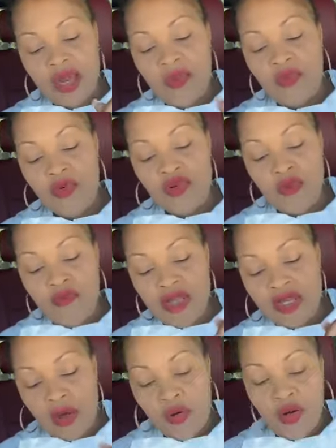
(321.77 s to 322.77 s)
I didn't put no
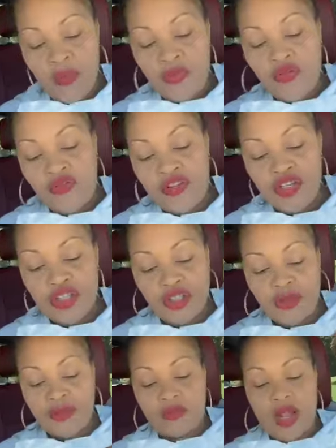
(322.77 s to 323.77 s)
meat. I only put
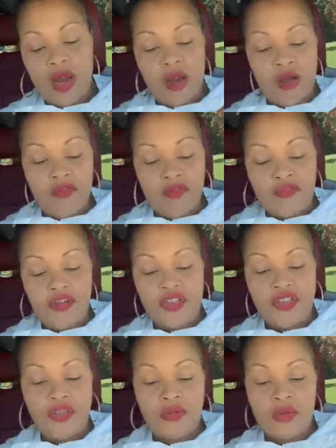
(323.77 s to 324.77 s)
fish. I love the
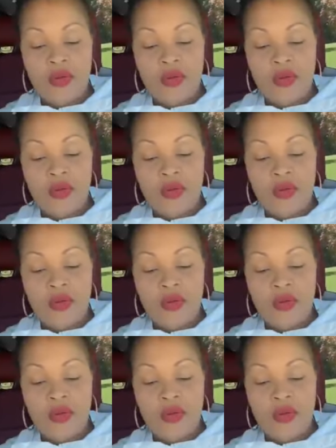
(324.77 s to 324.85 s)
fish.